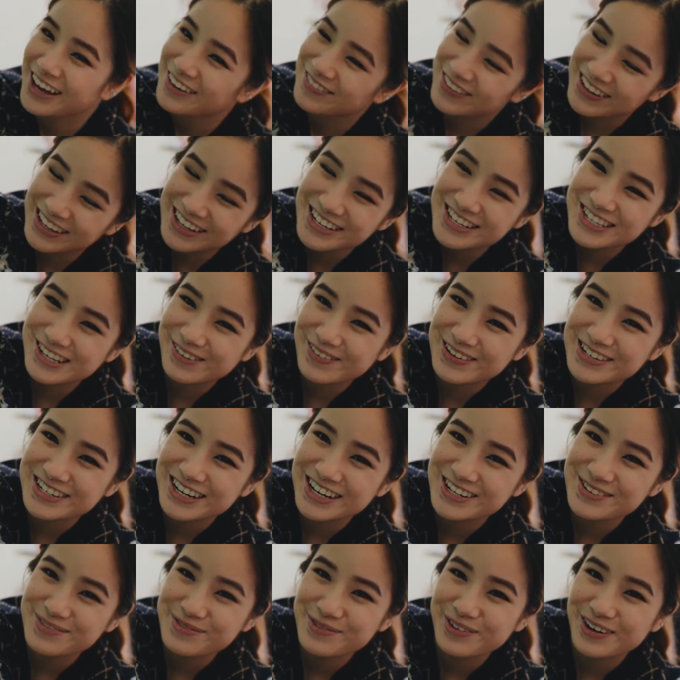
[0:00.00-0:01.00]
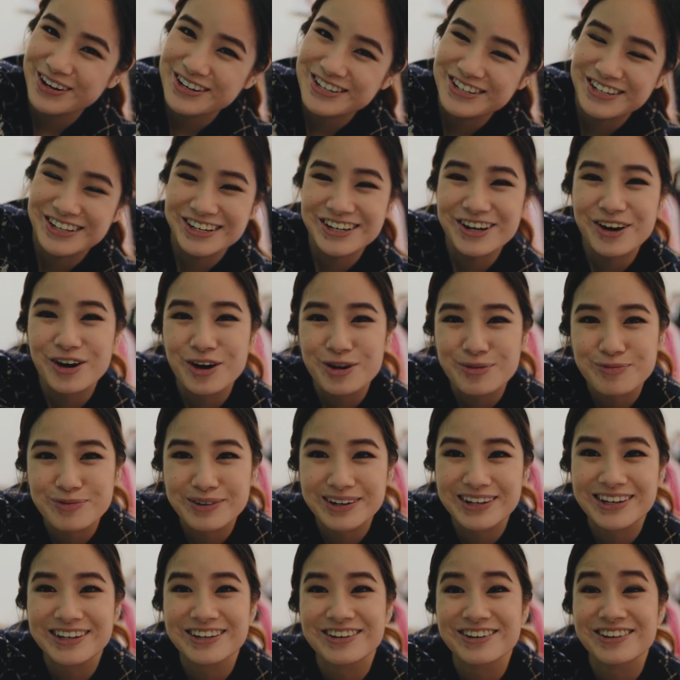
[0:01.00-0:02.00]
thank you so much guys for watching.
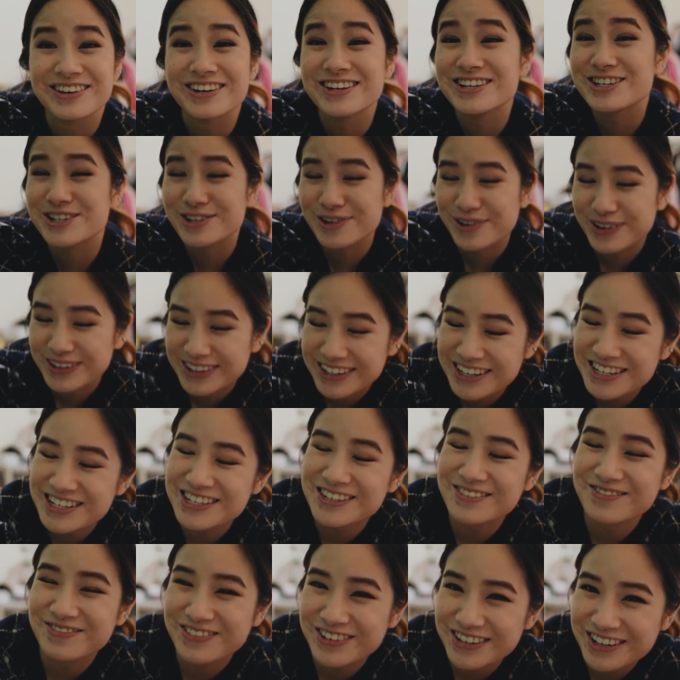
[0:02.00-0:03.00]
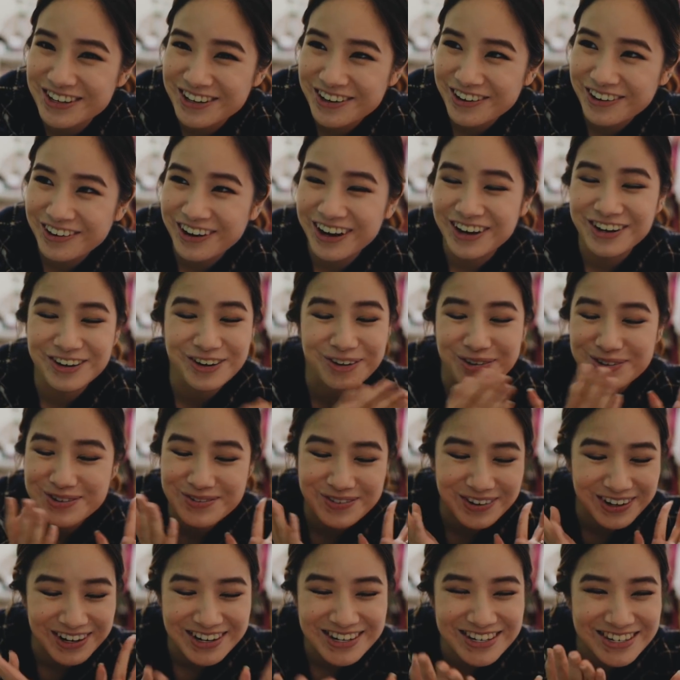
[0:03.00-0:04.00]
Hopefully you enjoyed this video. I know it was
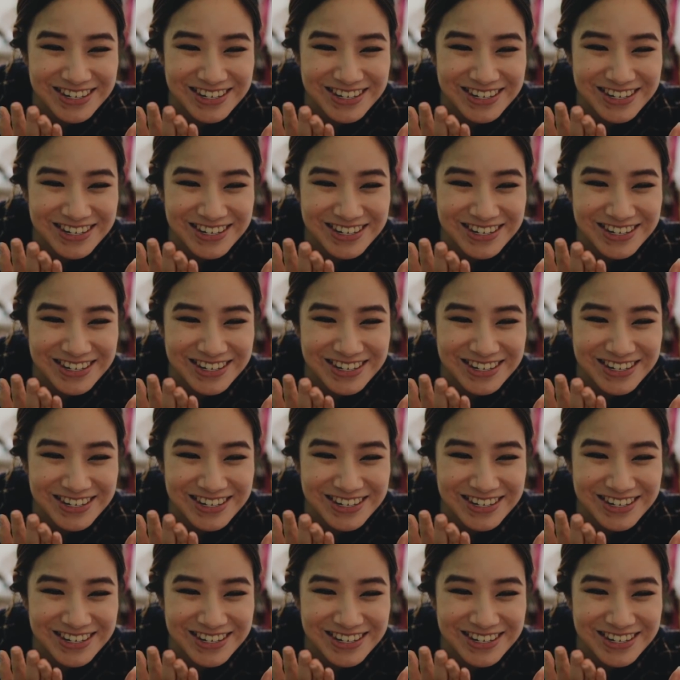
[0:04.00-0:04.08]
very